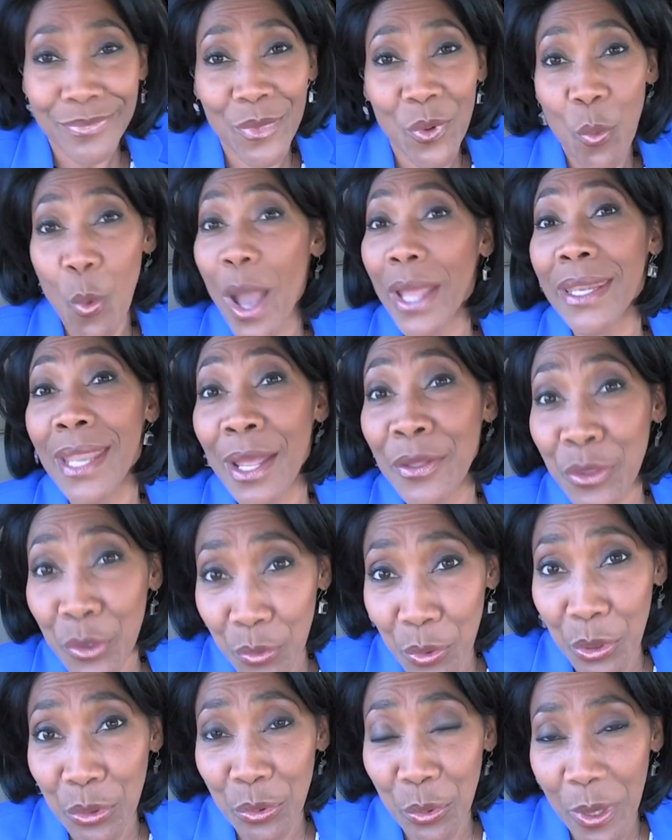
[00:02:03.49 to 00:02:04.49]
why not the
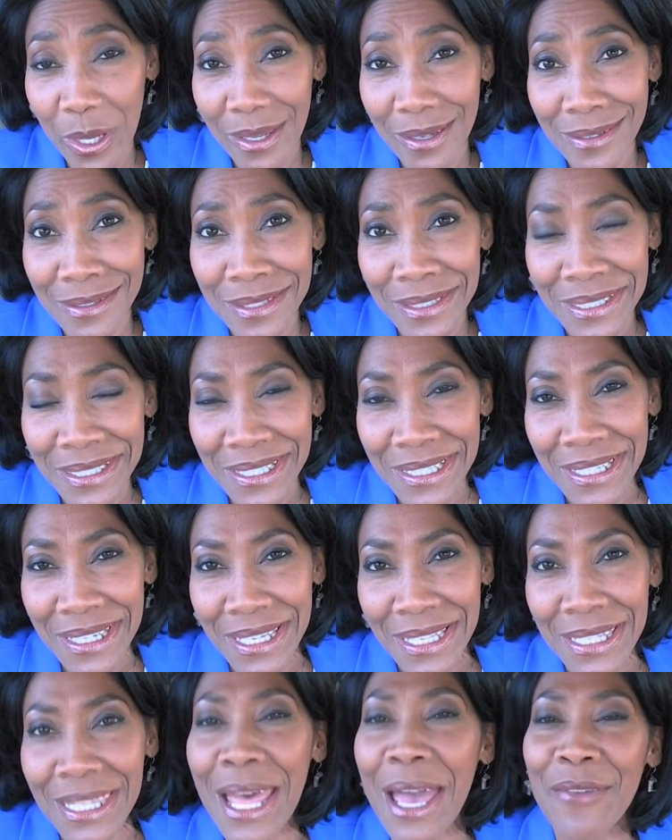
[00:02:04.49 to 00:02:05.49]
roadways?
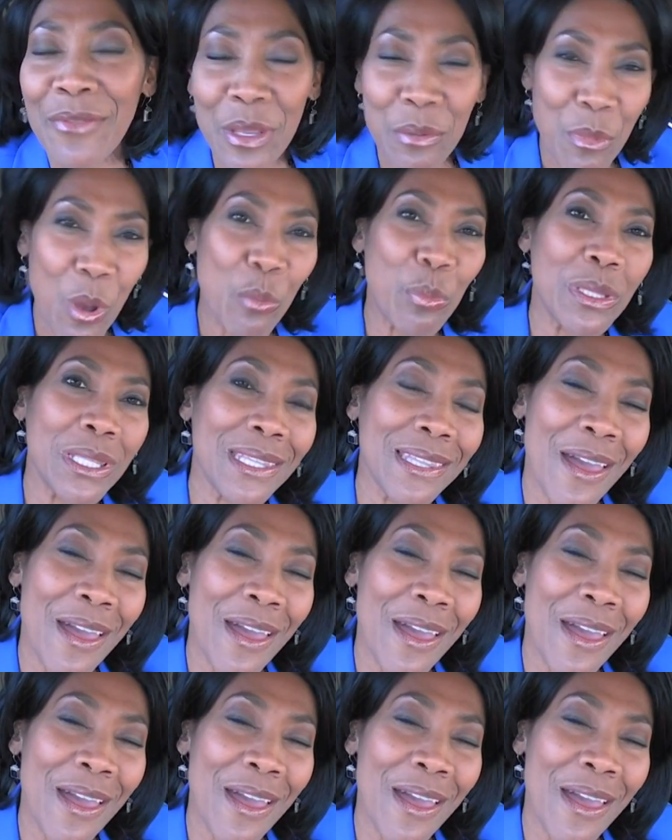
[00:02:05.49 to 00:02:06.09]
Live in Mobile